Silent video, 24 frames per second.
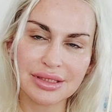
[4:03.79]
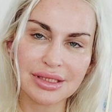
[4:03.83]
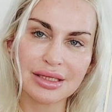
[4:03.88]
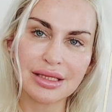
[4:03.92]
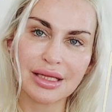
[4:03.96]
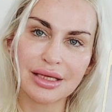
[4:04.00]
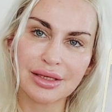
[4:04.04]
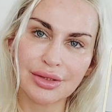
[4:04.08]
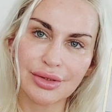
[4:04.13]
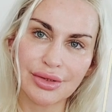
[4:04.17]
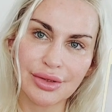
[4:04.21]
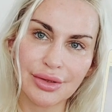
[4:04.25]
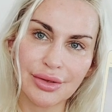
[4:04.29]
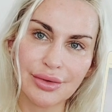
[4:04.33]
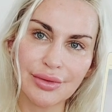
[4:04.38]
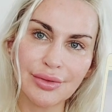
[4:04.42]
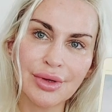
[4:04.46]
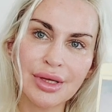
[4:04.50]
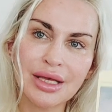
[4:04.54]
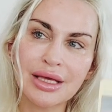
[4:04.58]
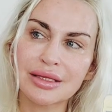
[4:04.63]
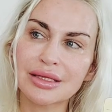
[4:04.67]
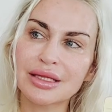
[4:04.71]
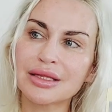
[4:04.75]
they knew
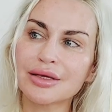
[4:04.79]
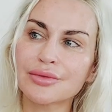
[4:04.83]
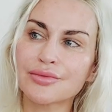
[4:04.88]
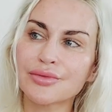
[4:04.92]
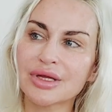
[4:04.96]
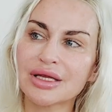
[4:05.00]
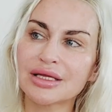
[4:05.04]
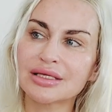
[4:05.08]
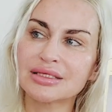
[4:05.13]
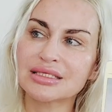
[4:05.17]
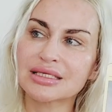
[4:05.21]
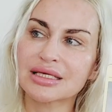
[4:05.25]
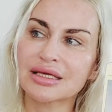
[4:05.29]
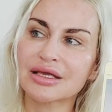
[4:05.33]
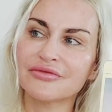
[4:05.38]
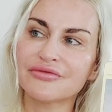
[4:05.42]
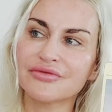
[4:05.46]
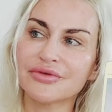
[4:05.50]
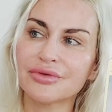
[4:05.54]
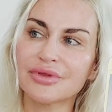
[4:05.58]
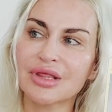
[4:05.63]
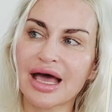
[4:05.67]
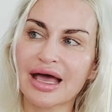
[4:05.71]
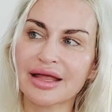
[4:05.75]
that they wanted to give
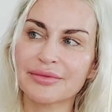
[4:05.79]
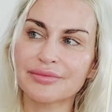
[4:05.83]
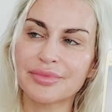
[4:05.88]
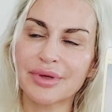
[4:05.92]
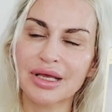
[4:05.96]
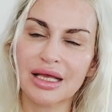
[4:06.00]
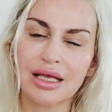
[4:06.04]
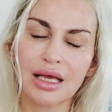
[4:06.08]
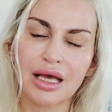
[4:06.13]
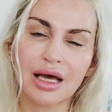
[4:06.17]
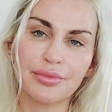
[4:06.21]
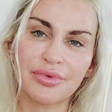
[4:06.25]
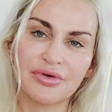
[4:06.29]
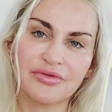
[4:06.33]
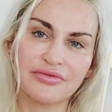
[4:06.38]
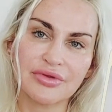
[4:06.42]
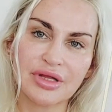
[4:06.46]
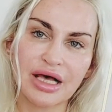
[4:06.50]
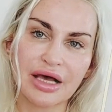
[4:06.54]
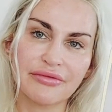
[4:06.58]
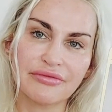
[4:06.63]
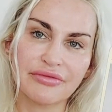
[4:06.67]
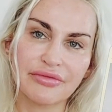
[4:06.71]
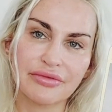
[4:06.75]
you that big cup of
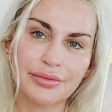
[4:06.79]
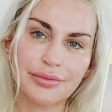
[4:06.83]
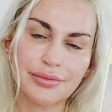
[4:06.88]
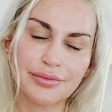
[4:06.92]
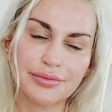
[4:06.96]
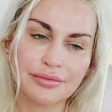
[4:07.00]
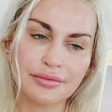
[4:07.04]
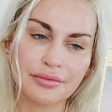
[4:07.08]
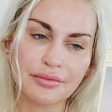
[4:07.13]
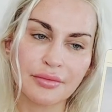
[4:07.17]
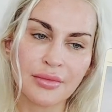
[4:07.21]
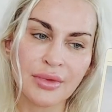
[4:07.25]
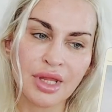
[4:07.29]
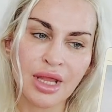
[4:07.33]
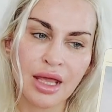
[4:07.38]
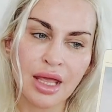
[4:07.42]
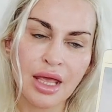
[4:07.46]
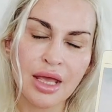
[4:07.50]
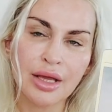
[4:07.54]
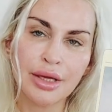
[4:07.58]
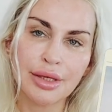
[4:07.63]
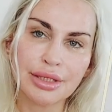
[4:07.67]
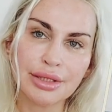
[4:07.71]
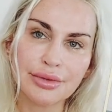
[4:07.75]
love.
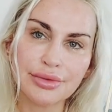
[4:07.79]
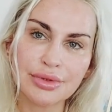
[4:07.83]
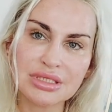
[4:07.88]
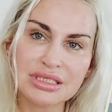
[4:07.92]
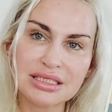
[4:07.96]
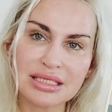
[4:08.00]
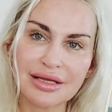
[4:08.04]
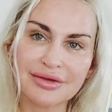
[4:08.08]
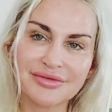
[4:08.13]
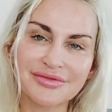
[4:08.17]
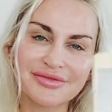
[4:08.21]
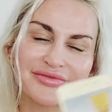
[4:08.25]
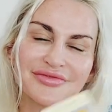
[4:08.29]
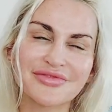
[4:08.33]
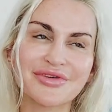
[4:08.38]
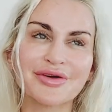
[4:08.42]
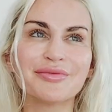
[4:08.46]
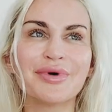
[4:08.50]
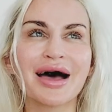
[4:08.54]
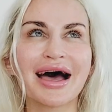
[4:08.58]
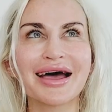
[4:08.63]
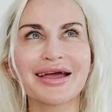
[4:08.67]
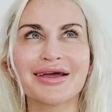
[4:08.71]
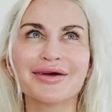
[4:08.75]
You were sent from
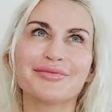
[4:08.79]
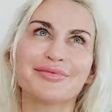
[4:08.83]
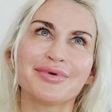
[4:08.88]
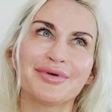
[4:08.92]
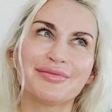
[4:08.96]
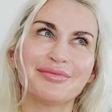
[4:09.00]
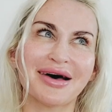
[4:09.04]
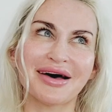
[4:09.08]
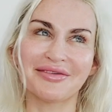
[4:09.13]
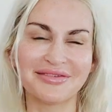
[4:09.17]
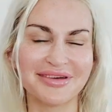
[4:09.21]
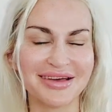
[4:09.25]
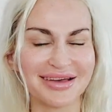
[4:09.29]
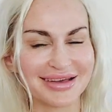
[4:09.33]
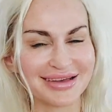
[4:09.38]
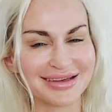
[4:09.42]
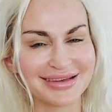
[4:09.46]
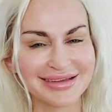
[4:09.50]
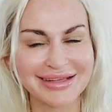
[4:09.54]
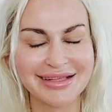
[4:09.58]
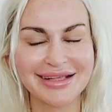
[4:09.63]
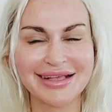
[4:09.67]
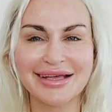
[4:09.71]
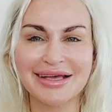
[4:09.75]
high up above.
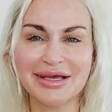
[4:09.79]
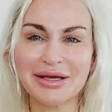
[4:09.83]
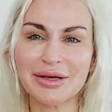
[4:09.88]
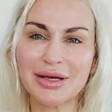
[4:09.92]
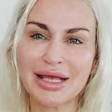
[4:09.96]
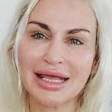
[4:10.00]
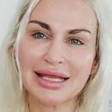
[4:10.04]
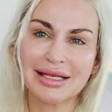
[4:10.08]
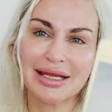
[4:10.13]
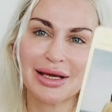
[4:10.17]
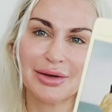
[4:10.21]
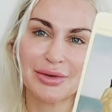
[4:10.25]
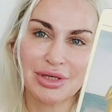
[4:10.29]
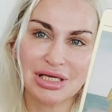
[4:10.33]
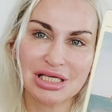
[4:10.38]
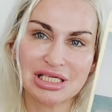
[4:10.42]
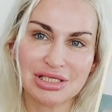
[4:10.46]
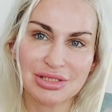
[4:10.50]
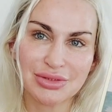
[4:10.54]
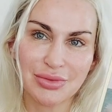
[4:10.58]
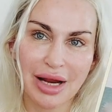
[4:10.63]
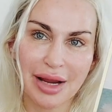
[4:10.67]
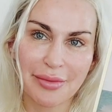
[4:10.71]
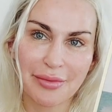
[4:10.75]
Okay, now we're
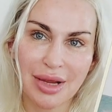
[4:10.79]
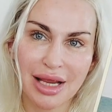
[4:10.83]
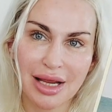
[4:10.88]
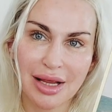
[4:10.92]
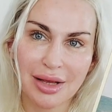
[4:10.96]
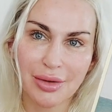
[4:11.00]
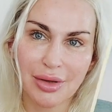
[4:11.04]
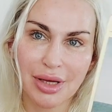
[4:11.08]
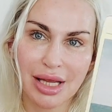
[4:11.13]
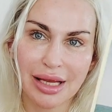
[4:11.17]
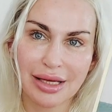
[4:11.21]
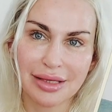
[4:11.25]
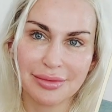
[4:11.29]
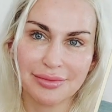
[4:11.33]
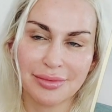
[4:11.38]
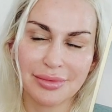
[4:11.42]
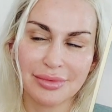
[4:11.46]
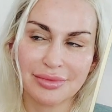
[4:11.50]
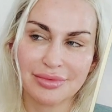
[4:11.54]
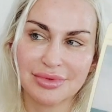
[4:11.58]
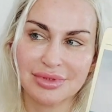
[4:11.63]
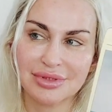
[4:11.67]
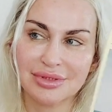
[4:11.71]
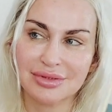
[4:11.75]
just rhyming, okay?
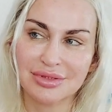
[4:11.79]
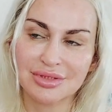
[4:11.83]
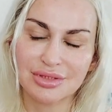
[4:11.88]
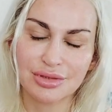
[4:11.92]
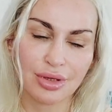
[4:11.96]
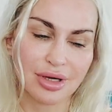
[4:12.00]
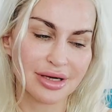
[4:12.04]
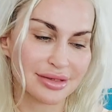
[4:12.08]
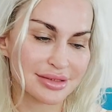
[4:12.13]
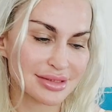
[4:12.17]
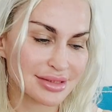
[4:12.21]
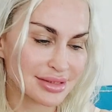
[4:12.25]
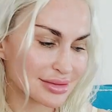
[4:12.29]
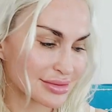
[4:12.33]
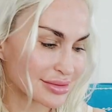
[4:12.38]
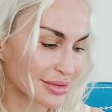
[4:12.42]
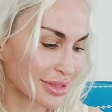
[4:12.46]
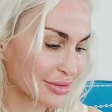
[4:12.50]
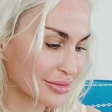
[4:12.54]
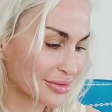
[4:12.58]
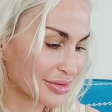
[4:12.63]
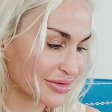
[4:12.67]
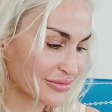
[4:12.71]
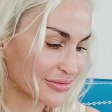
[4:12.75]
Songs,
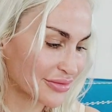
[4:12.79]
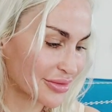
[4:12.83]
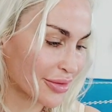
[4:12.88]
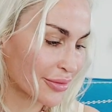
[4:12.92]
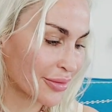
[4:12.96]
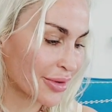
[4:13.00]
I don't even know.